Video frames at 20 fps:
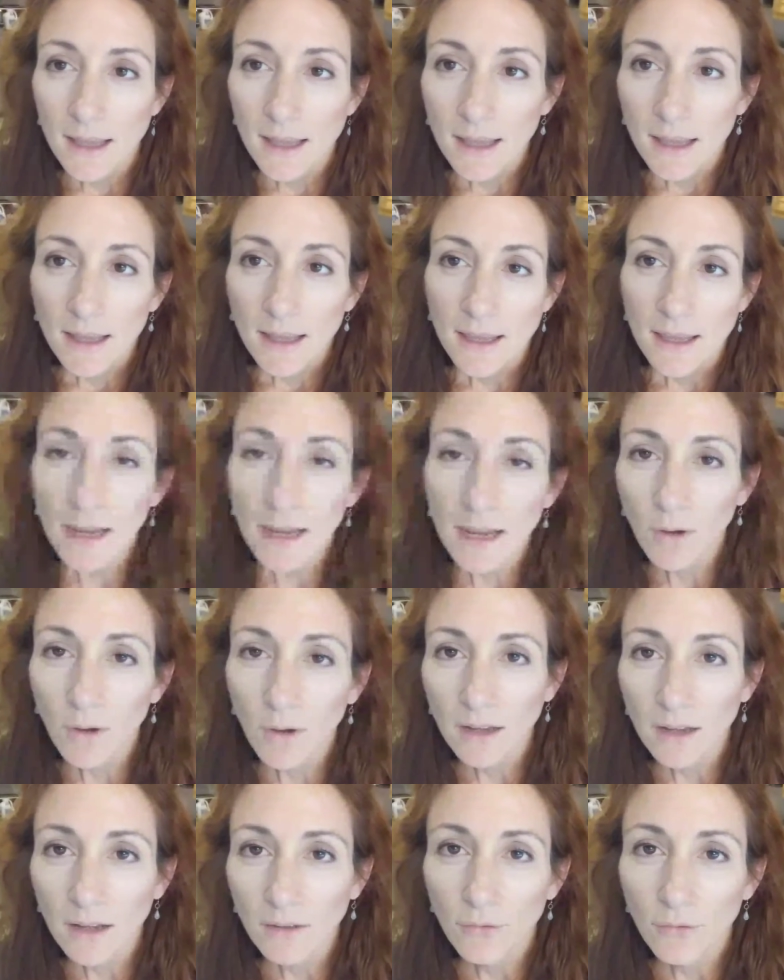getting ready
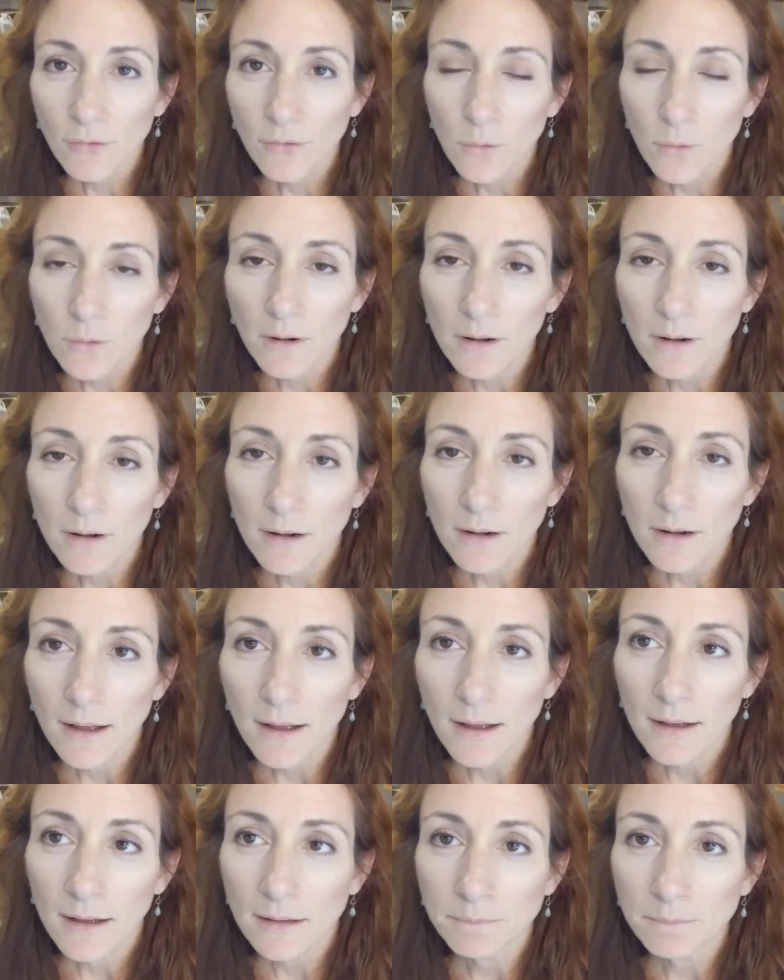for,
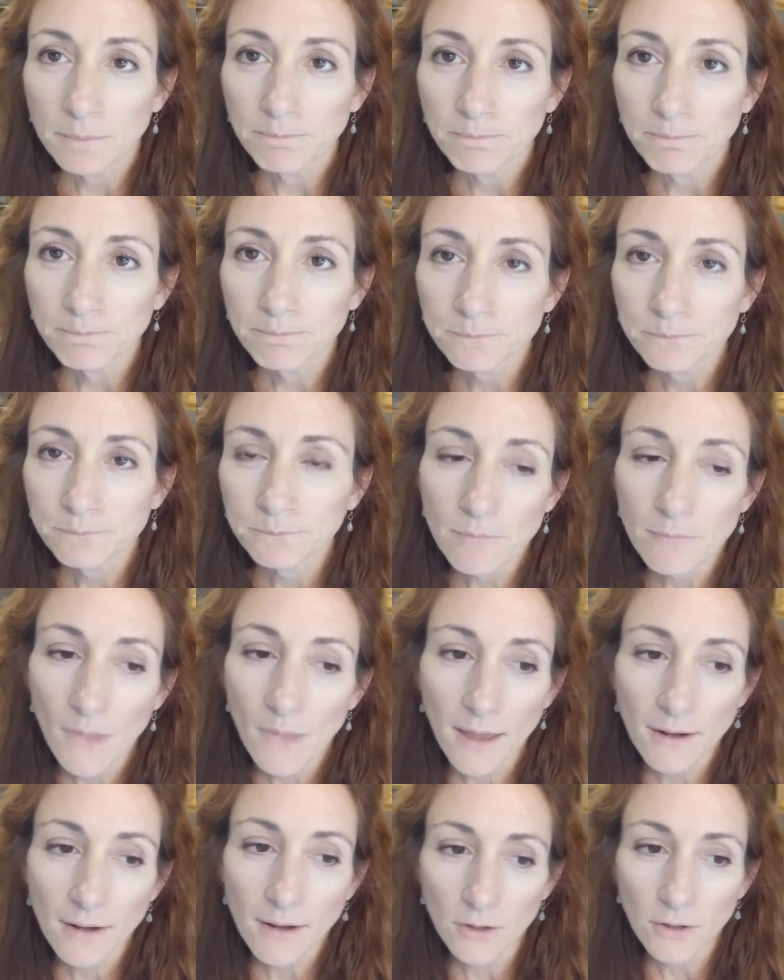I
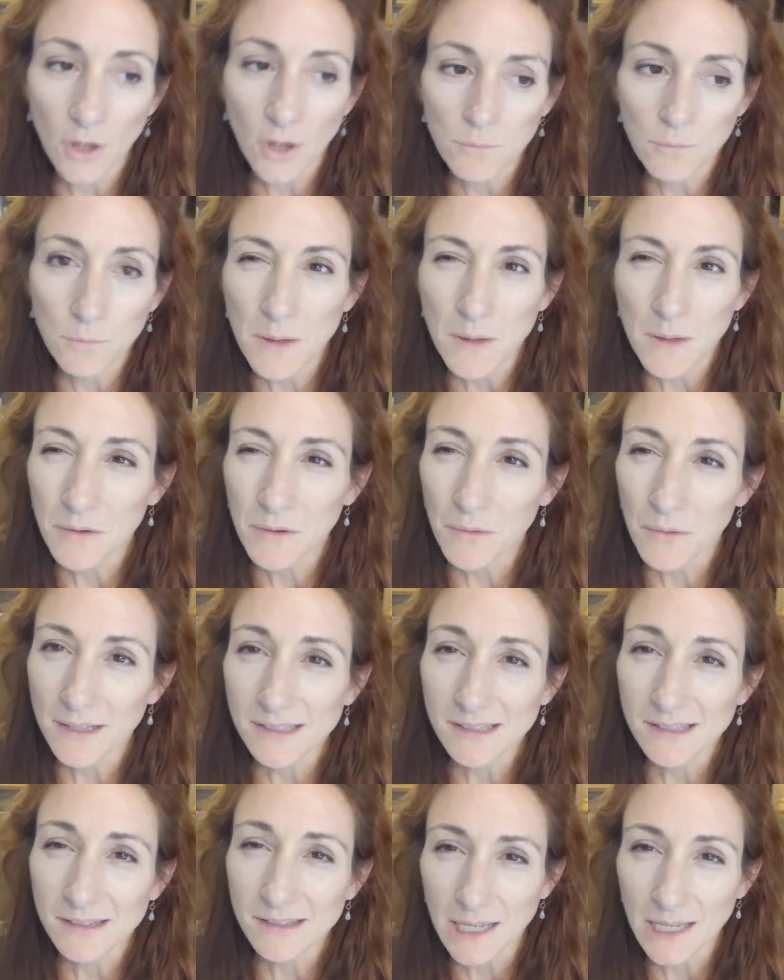don't know, maybe the rest
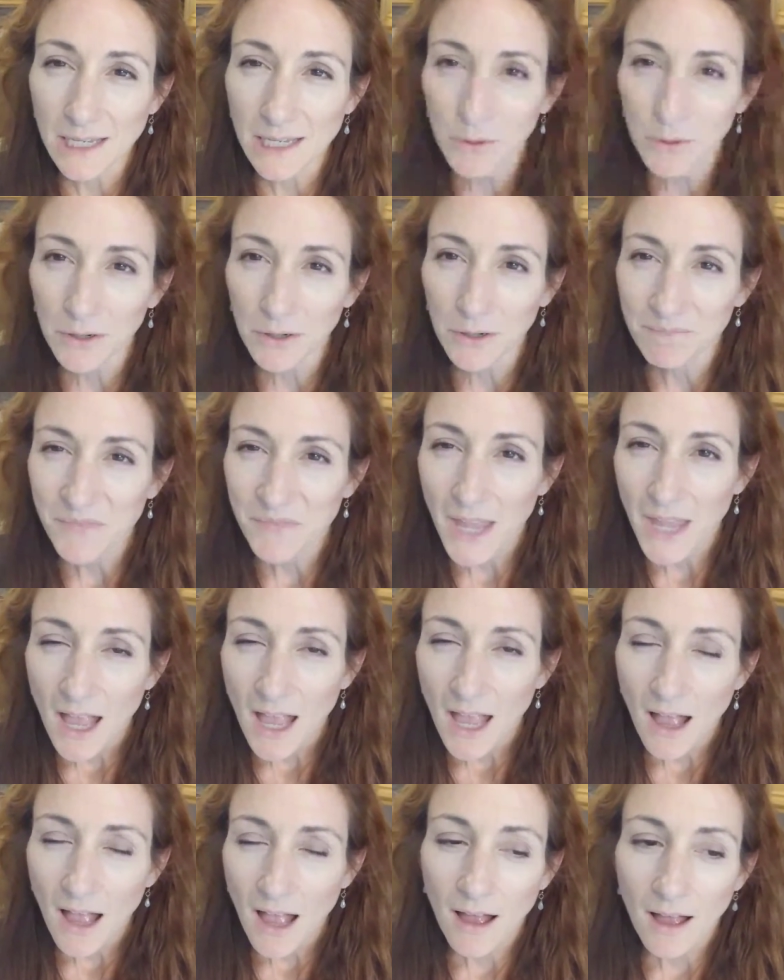of summer.
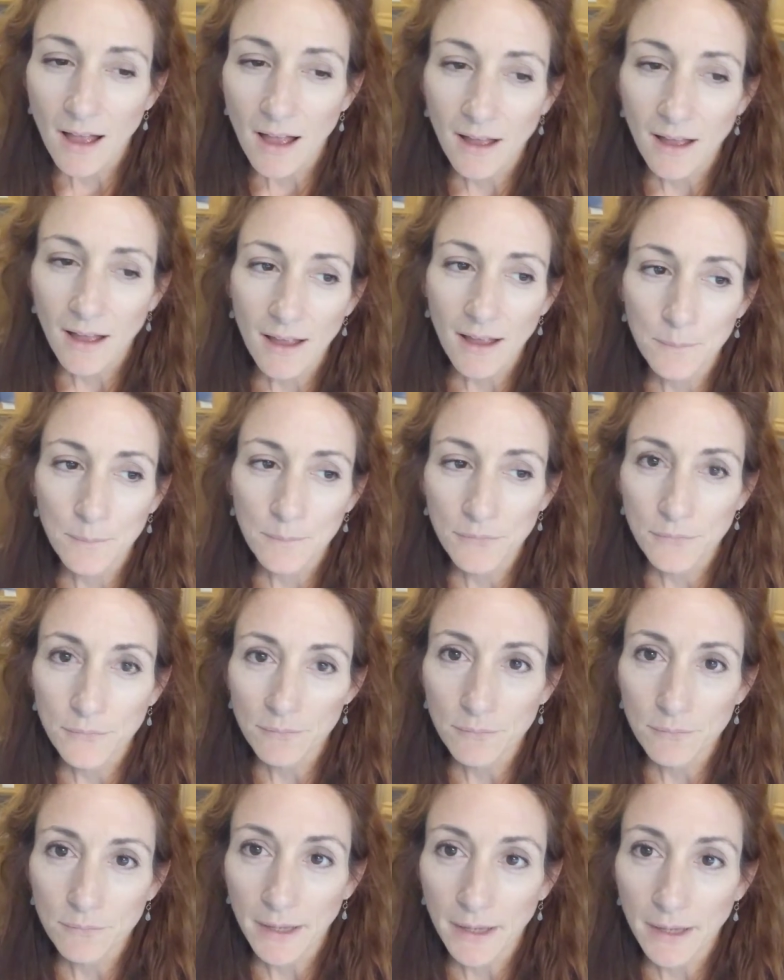
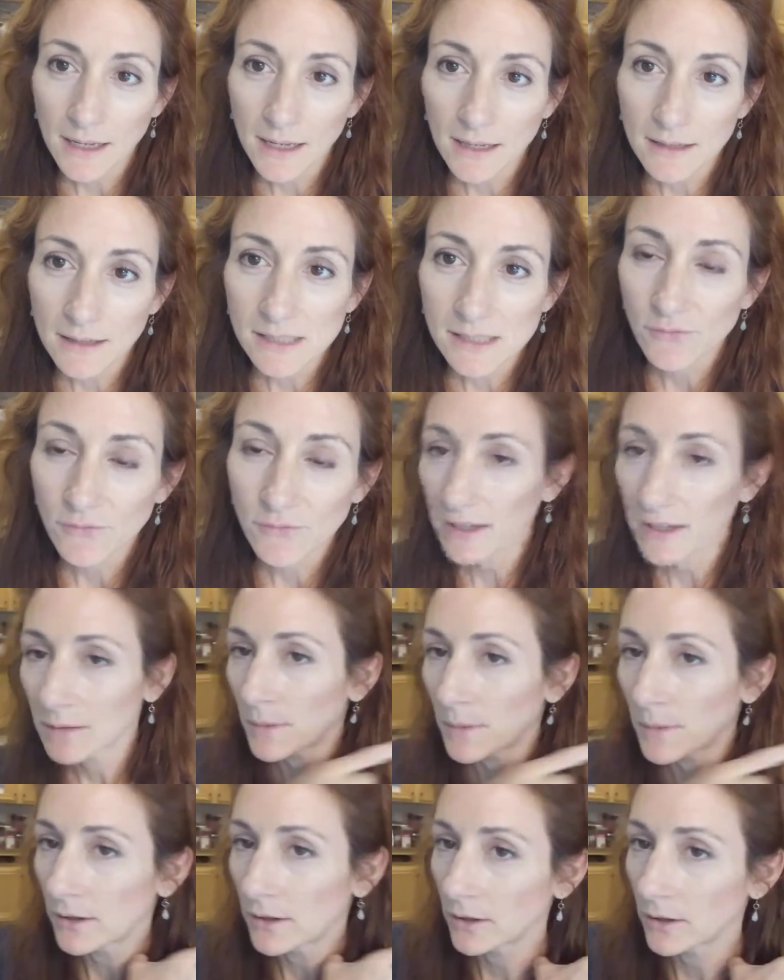My neck is feeling
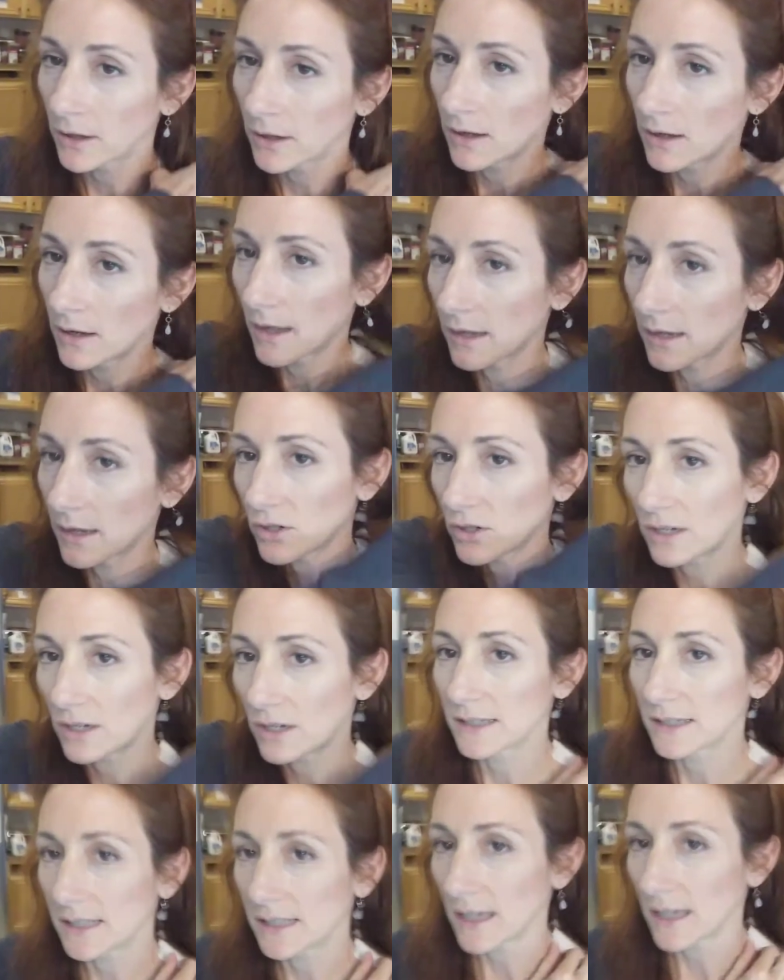better. As you can
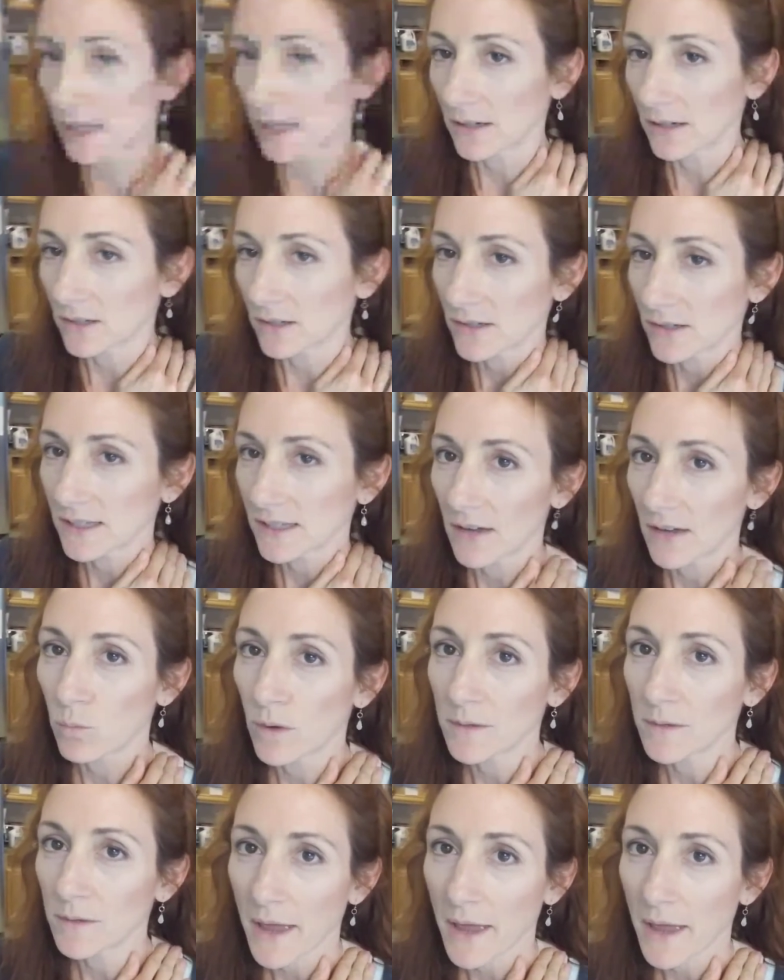see, I just have one
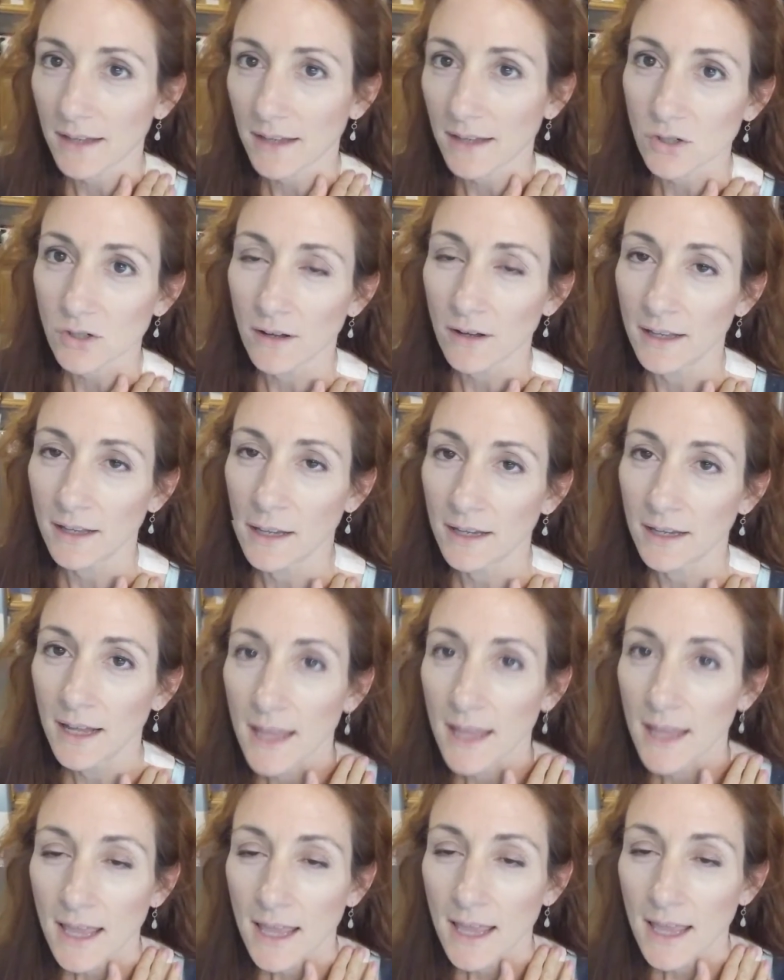patch on.
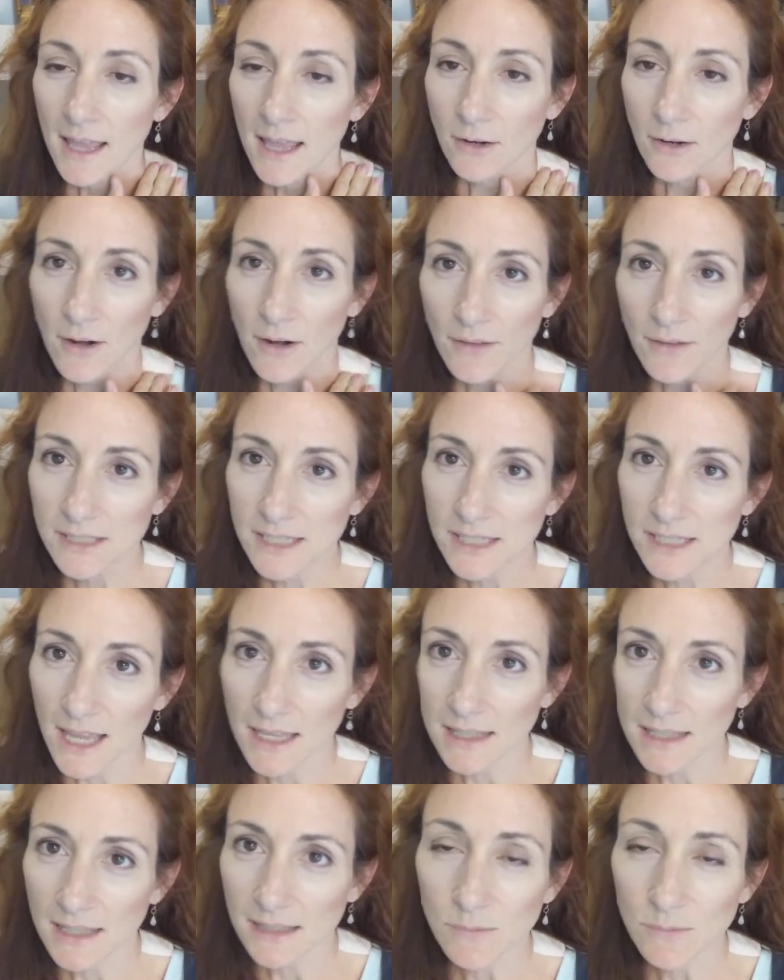I don't have the
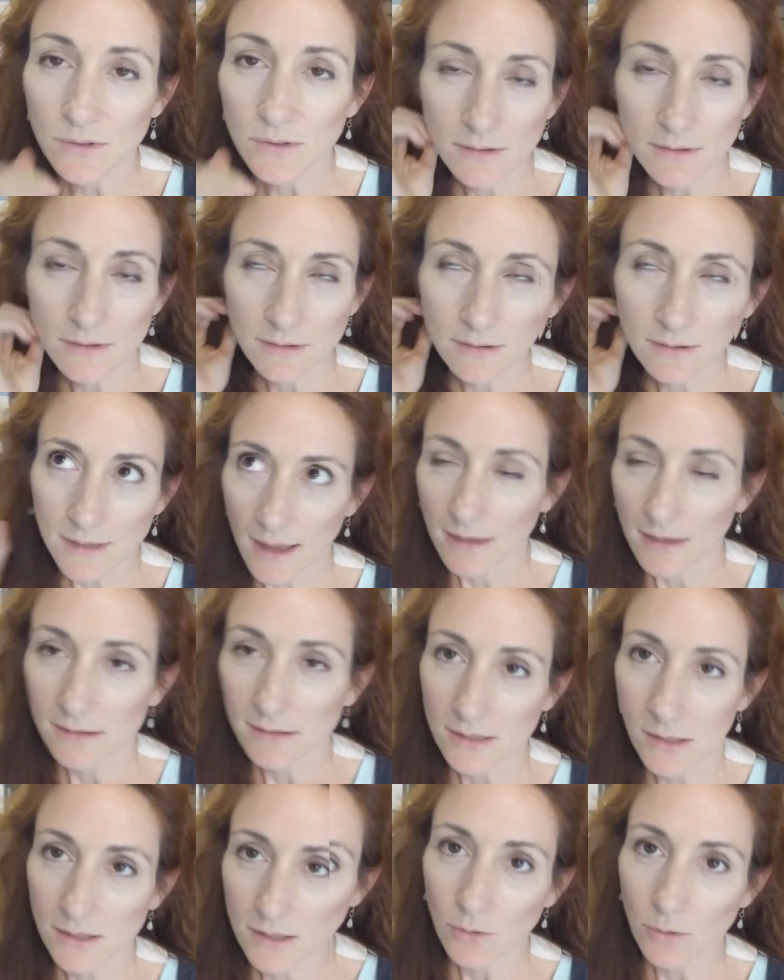TENS
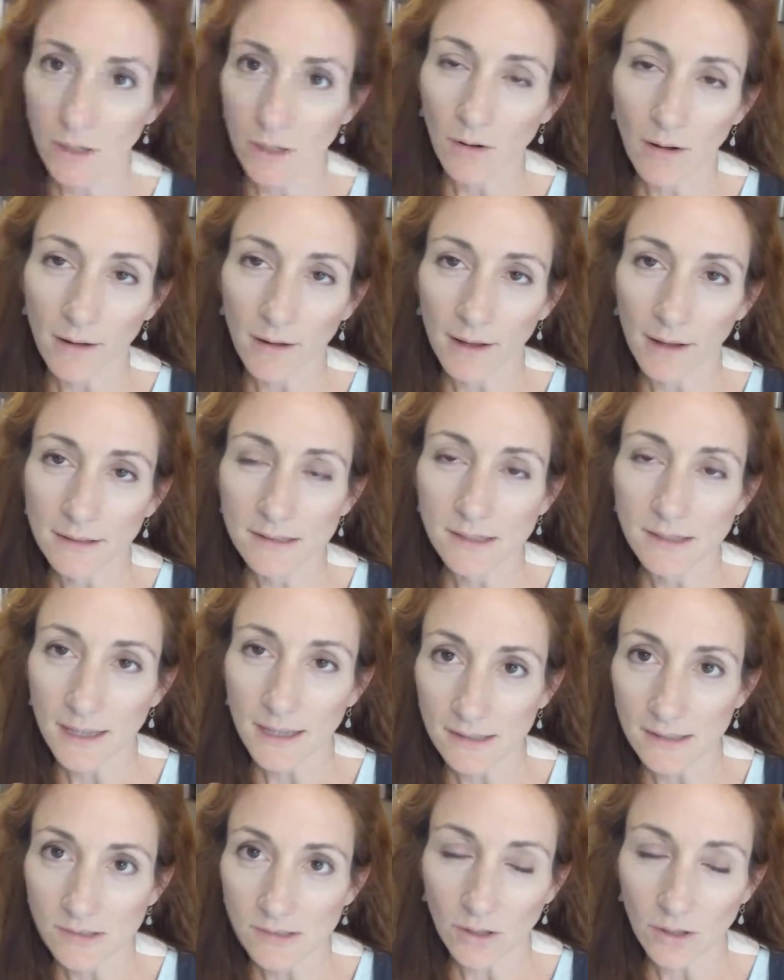unit on, so
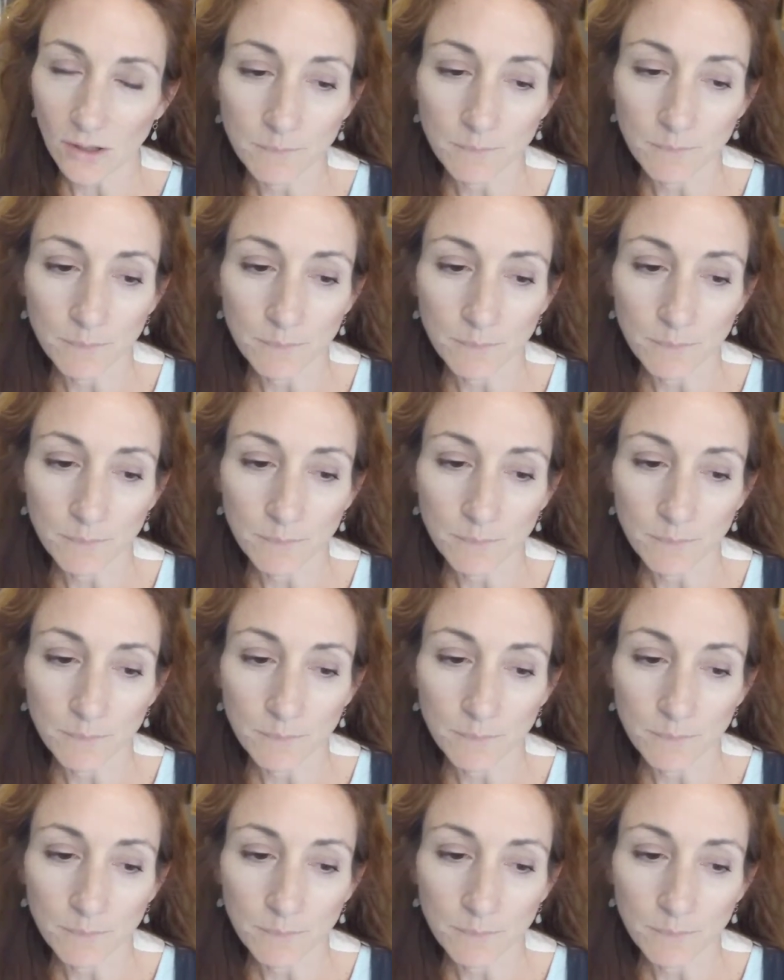that's good.